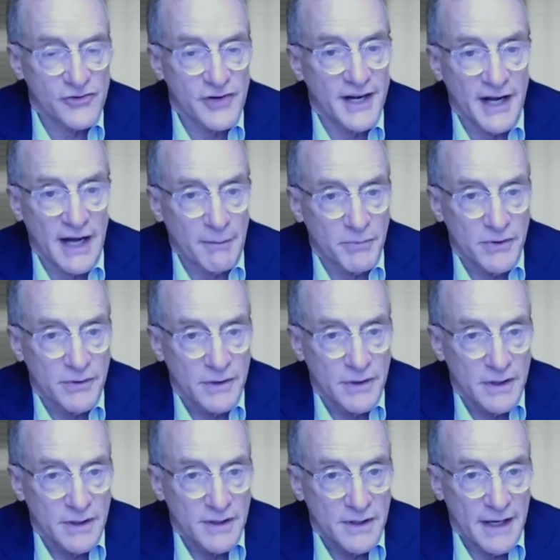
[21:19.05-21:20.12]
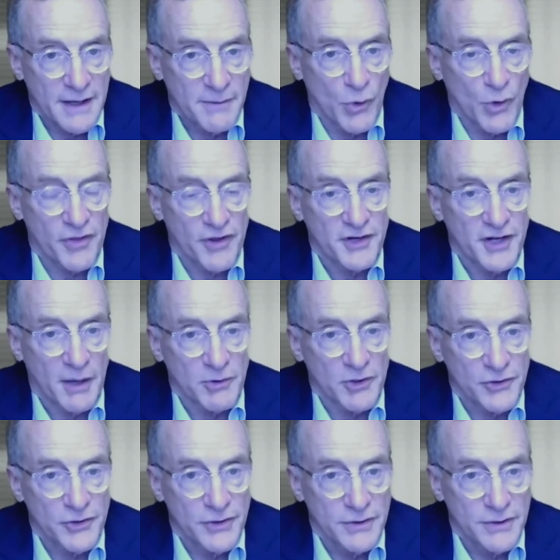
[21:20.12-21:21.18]
straight up and more than
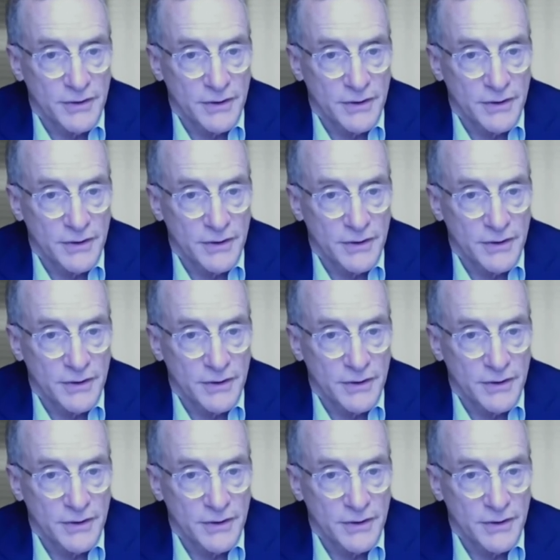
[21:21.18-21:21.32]
doubled,